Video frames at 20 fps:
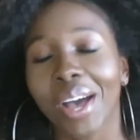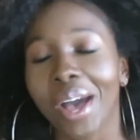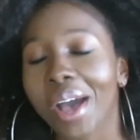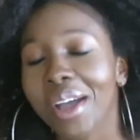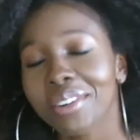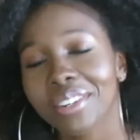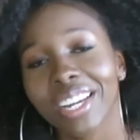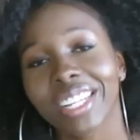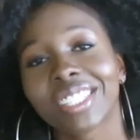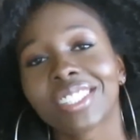
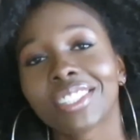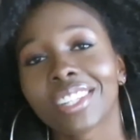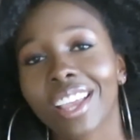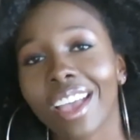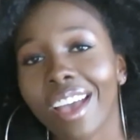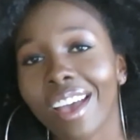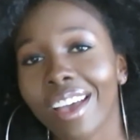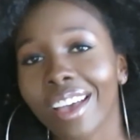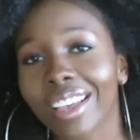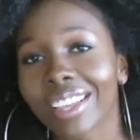All right, you
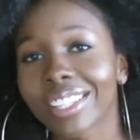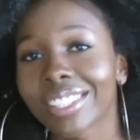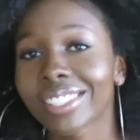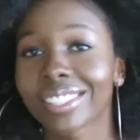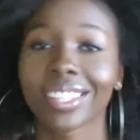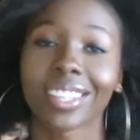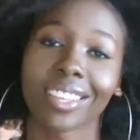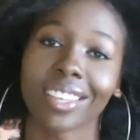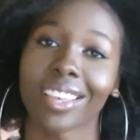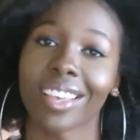
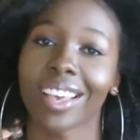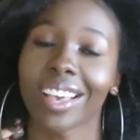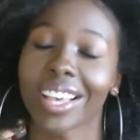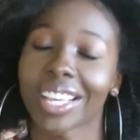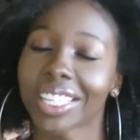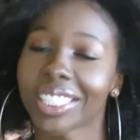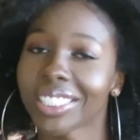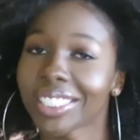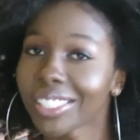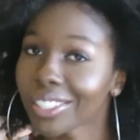guys,
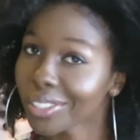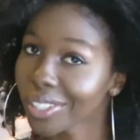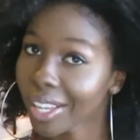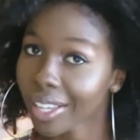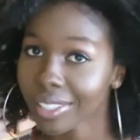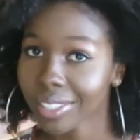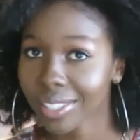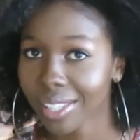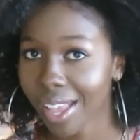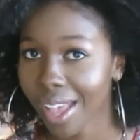until
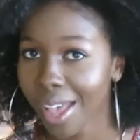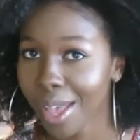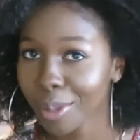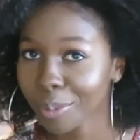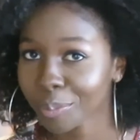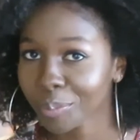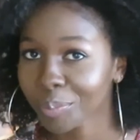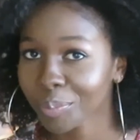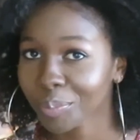next time.